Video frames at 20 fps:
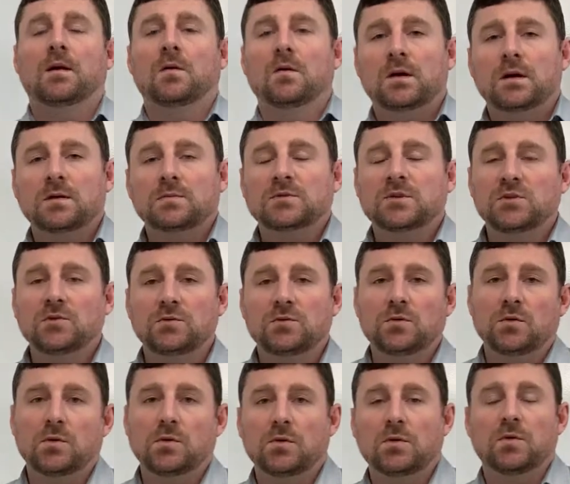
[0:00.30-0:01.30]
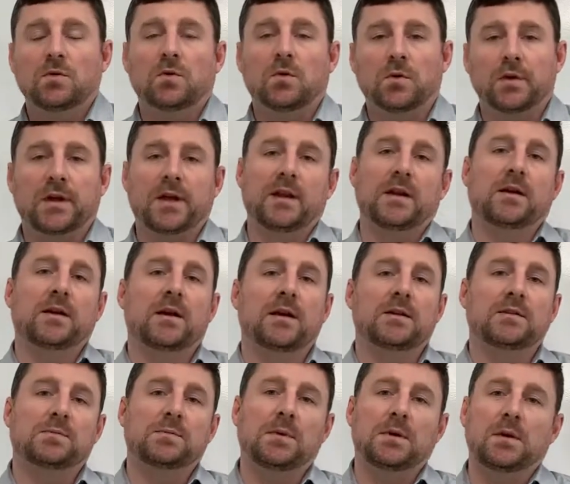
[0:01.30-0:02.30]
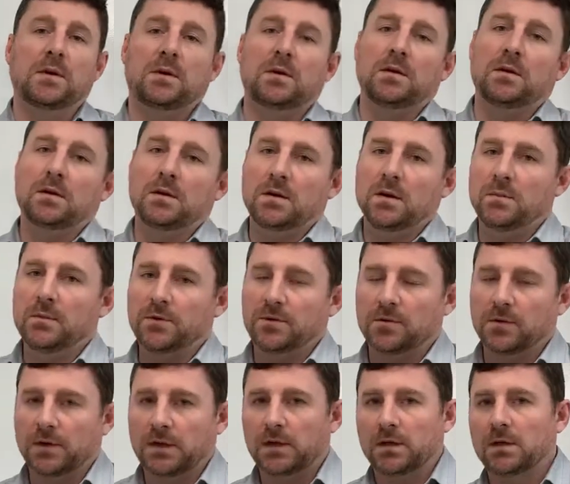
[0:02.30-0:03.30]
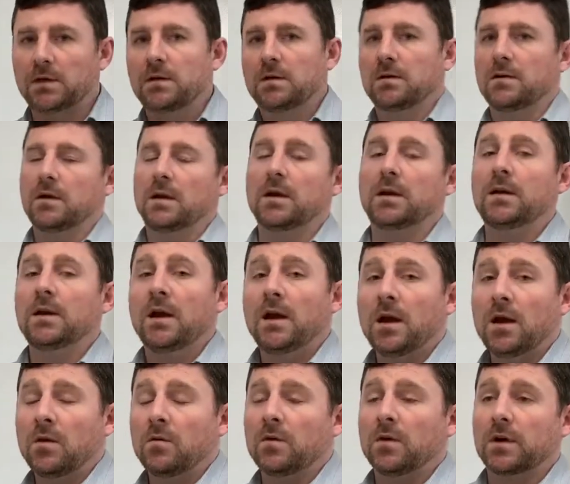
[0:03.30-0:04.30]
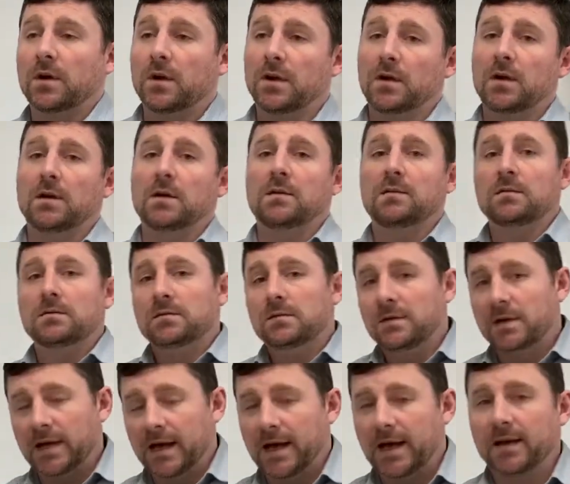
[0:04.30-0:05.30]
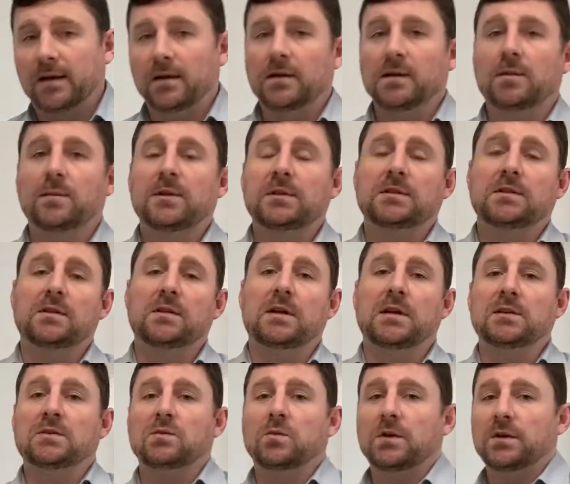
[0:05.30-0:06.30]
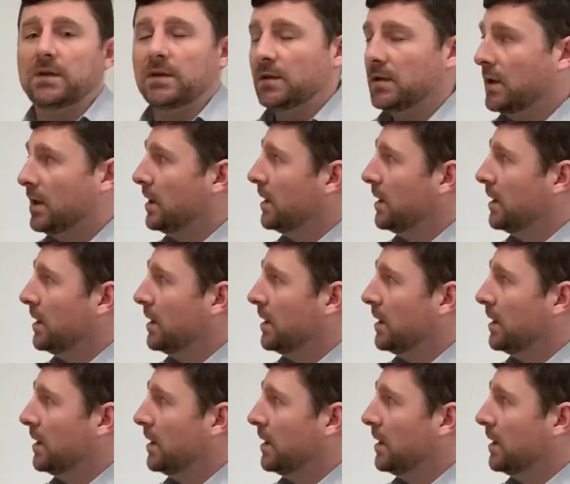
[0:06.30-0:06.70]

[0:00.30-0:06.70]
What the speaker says: Welcome to organic ISP number 3. Right? We're gonna add a little bit to the next one.